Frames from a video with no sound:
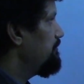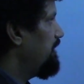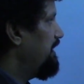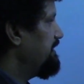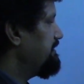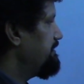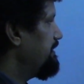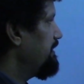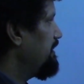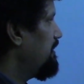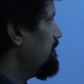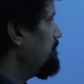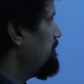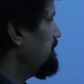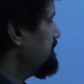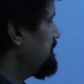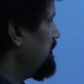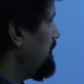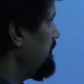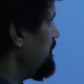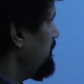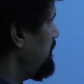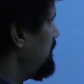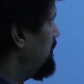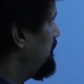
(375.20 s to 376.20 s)
a single
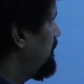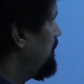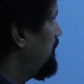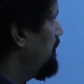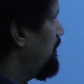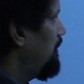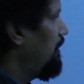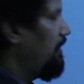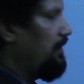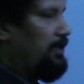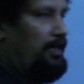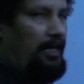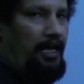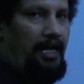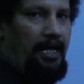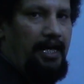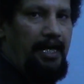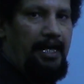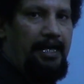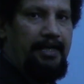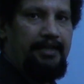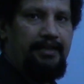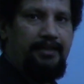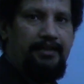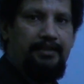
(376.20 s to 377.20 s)
muscle
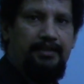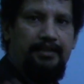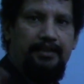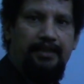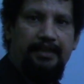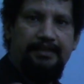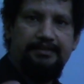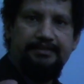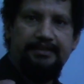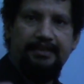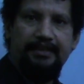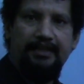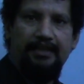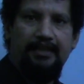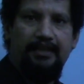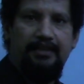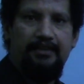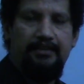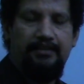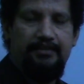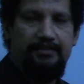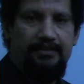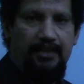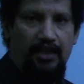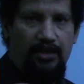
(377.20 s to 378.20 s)
and a
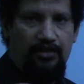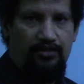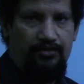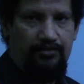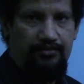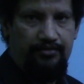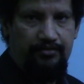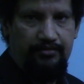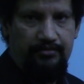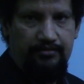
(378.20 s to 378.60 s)
single nerve.